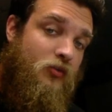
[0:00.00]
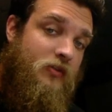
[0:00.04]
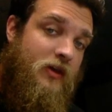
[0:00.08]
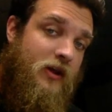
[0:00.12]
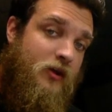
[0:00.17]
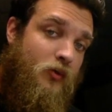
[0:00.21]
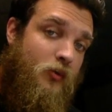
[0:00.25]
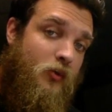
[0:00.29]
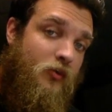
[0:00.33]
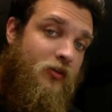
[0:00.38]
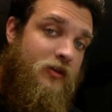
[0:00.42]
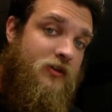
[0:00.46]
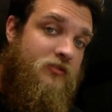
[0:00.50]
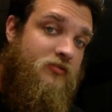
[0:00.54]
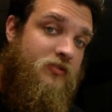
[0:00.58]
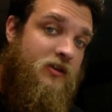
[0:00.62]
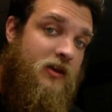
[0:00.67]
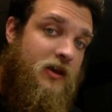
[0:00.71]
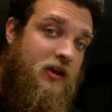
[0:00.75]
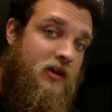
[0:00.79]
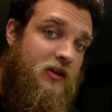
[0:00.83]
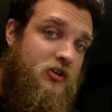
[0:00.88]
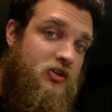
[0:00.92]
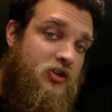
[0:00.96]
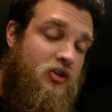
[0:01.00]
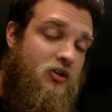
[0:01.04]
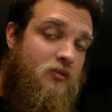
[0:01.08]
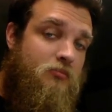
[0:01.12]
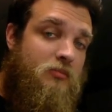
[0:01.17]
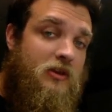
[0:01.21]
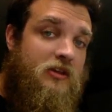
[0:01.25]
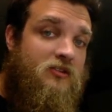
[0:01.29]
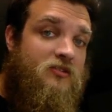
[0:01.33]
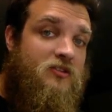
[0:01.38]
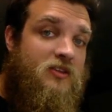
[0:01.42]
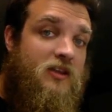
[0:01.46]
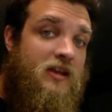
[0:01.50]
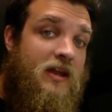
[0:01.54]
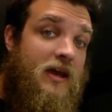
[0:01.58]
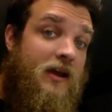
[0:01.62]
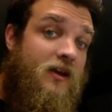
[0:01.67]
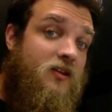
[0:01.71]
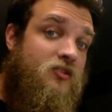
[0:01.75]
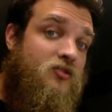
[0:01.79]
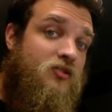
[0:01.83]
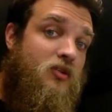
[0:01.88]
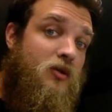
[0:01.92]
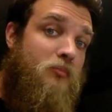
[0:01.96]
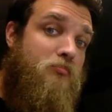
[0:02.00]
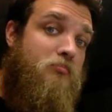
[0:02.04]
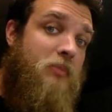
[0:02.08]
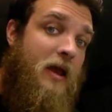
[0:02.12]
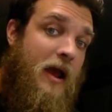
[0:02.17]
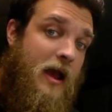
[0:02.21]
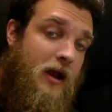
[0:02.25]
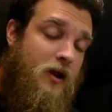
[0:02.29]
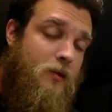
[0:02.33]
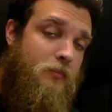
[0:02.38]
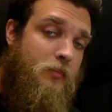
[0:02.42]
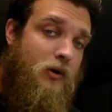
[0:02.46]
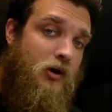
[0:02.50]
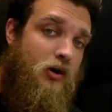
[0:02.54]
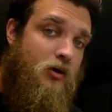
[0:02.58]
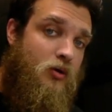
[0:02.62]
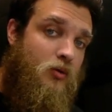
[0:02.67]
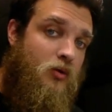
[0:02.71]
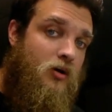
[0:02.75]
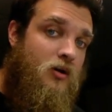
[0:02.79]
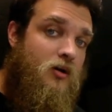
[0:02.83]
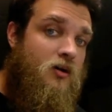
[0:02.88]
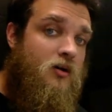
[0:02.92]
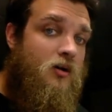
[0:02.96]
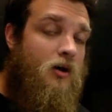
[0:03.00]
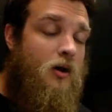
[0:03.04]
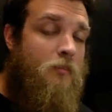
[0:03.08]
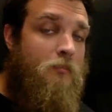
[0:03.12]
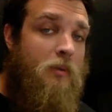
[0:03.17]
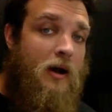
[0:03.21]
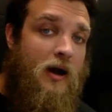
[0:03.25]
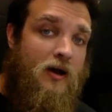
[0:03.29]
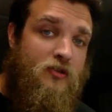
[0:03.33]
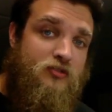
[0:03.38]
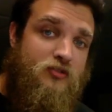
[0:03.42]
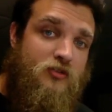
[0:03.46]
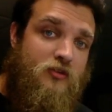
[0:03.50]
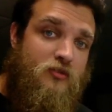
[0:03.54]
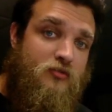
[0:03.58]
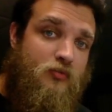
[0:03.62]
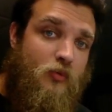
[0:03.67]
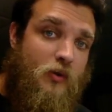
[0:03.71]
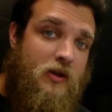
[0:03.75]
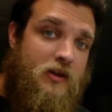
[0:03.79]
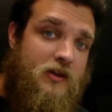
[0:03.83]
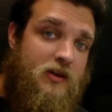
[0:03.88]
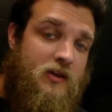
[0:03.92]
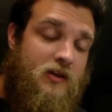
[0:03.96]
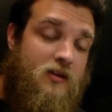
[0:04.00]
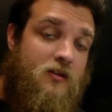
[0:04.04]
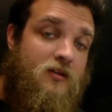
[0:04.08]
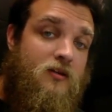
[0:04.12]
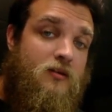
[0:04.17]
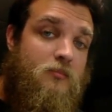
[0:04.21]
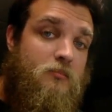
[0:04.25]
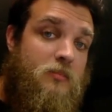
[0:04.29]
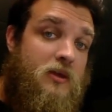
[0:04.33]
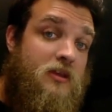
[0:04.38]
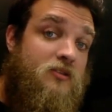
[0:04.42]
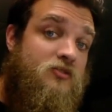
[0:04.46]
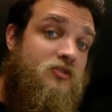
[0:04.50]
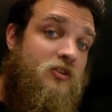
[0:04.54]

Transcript: neck relief gauge means the neck is in a back bow. A positive reading means